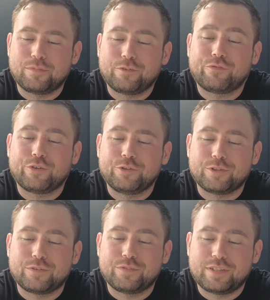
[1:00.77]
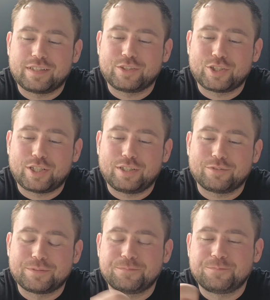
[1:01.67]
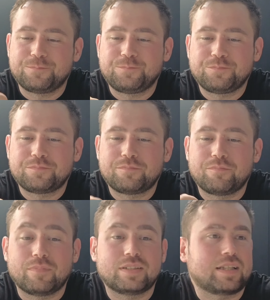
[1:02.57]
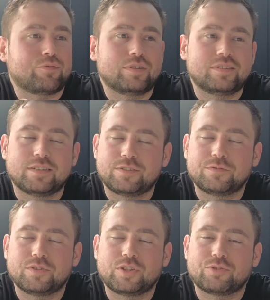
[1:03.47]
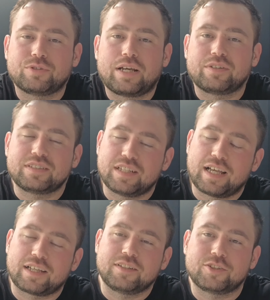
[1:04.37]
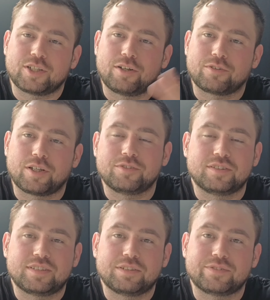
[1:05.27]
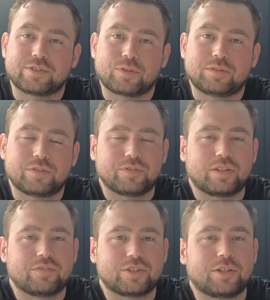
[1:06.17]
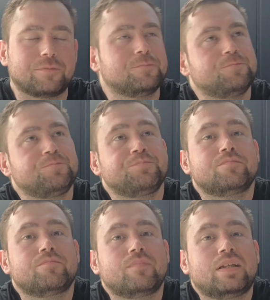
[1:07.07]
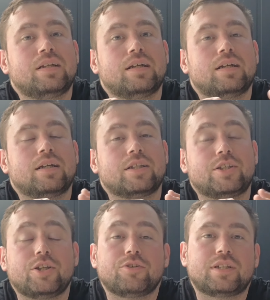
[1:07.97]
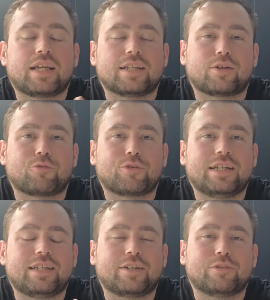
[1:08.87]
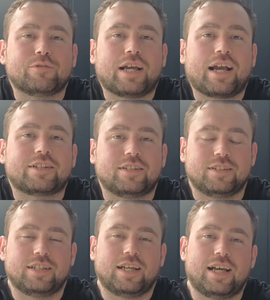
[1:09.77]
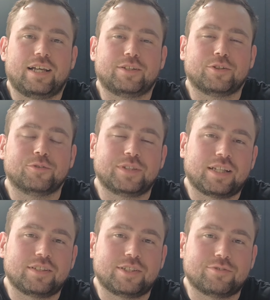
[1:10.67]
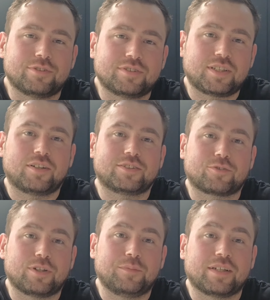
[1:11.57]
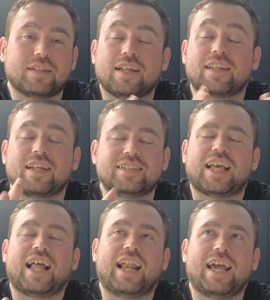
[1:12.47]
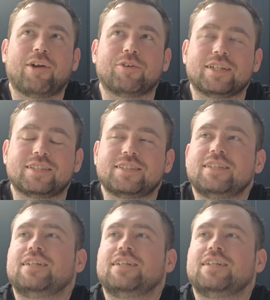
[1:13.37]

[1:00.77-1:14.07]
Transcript: food off another child, say for instance all the children having a snack and the child goes and steals the crisps of another child, it usually gets a really good reaction and all the other children start screaming and they think he's hilarious,